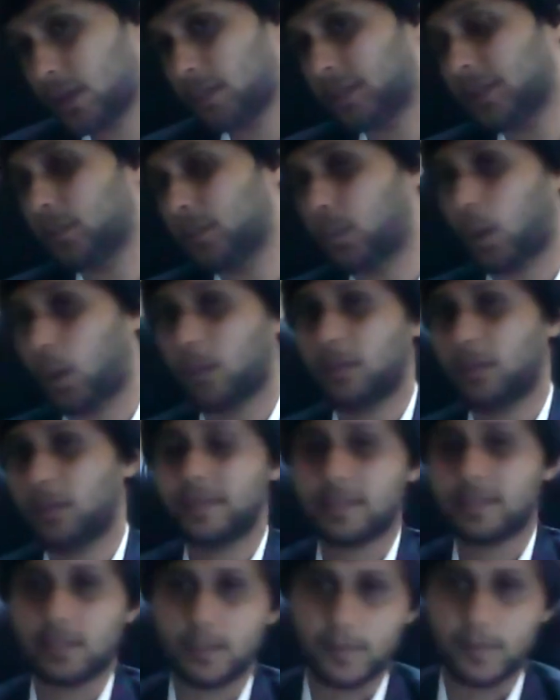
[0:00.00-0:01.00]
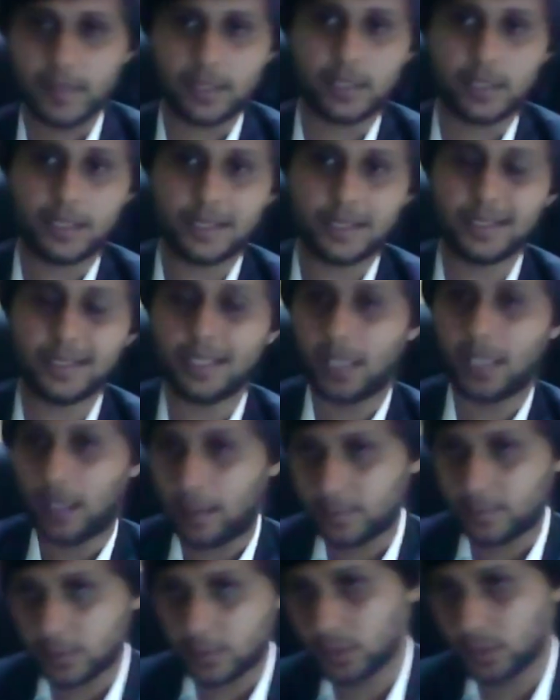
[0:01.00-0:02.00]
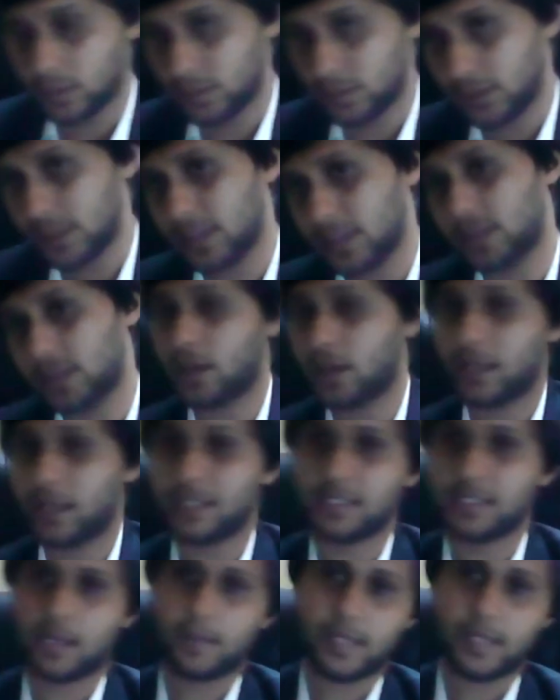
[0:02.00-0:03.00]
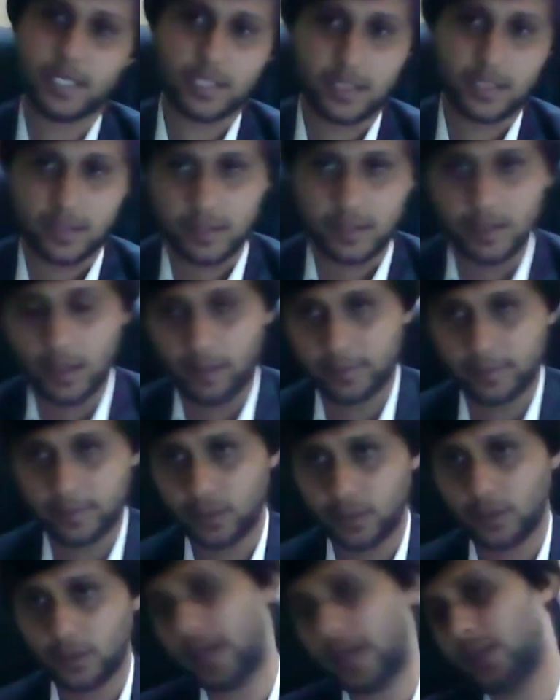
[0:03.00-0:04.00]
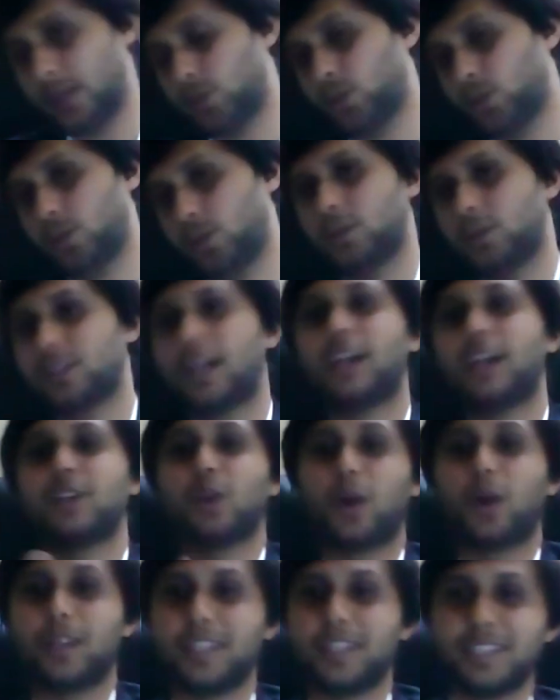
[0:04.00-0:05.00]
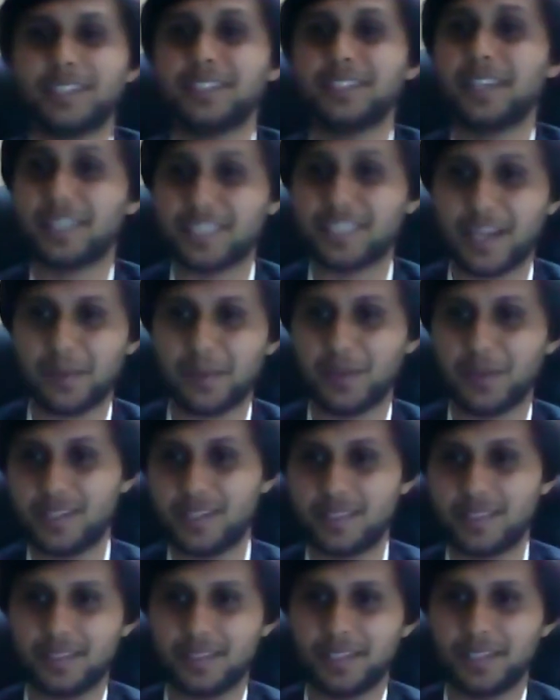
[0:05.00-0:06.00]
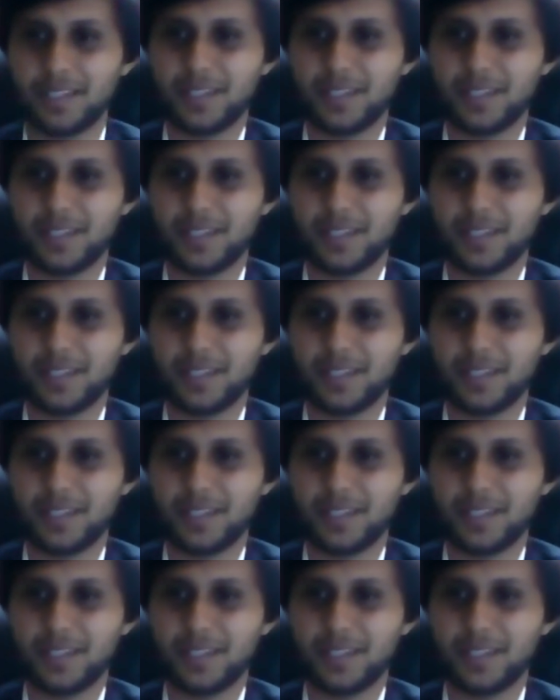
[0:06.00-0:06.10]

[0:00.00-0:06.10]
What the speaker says: But the problem with sleeping in the afternoon is your examination is in the afternoon, and so you start yawning in the examination.